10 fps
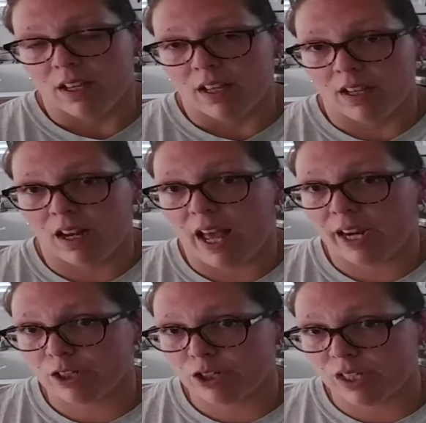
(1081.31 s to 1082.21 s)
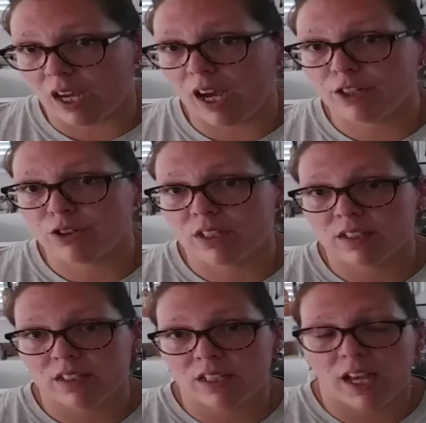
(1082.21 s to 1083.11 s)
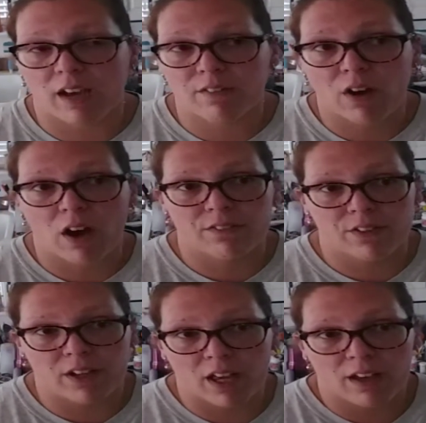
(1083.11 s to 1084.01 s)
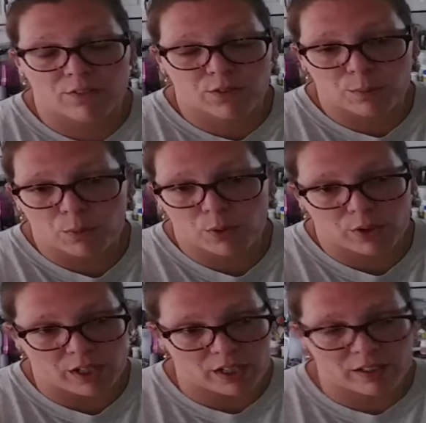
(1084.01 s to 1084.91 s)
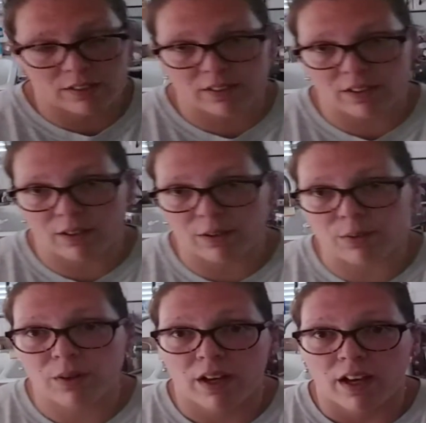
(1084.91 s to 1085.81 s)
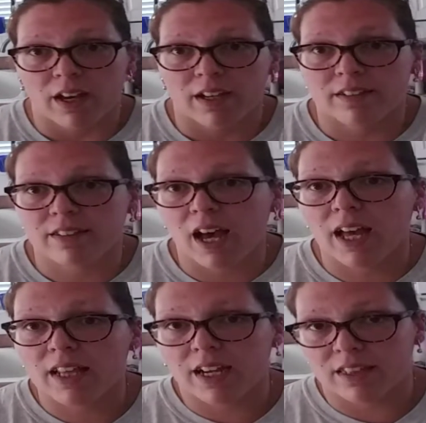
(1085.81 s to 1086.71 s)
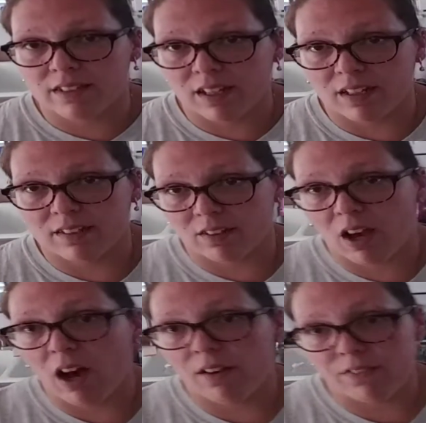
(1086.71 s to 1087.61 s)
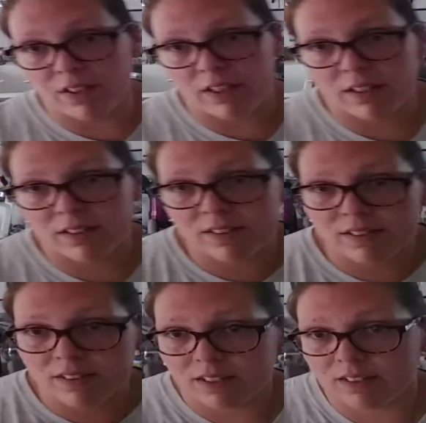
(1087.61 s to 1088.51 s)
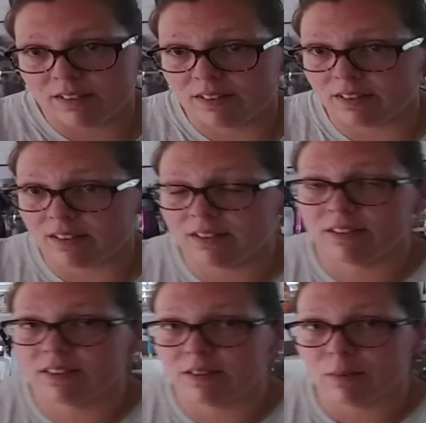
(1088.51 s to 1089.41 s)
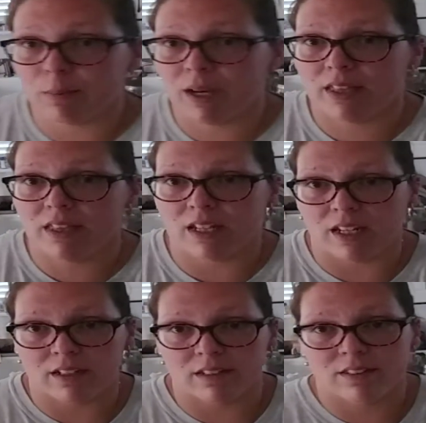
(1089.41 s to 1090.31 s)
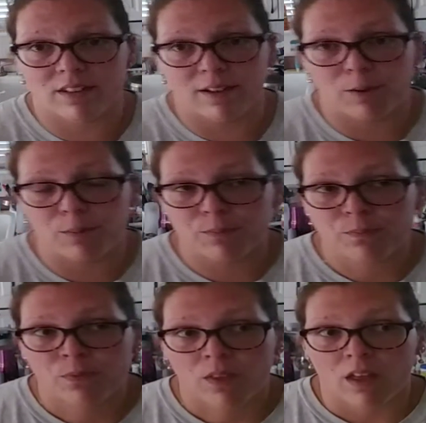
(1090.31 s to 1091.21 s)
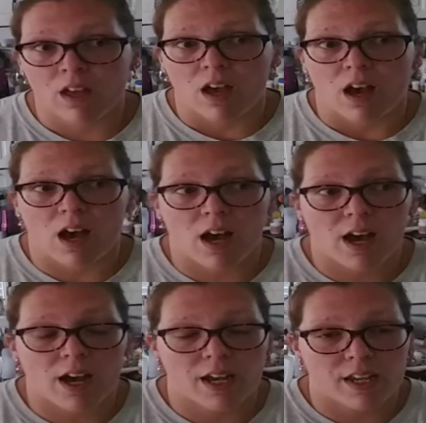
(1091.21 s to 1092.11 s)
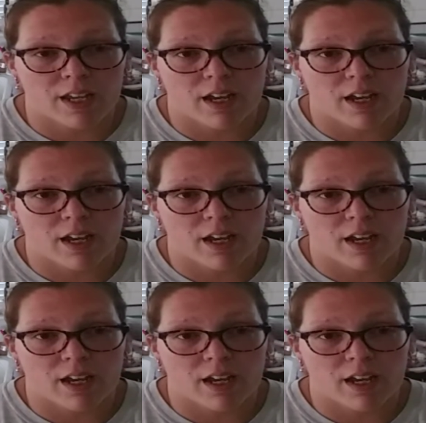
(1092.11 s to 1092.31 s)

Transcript: And actually, I drink a decaf coffee every morning, so because I like the taste of coffee. It's my thing. So I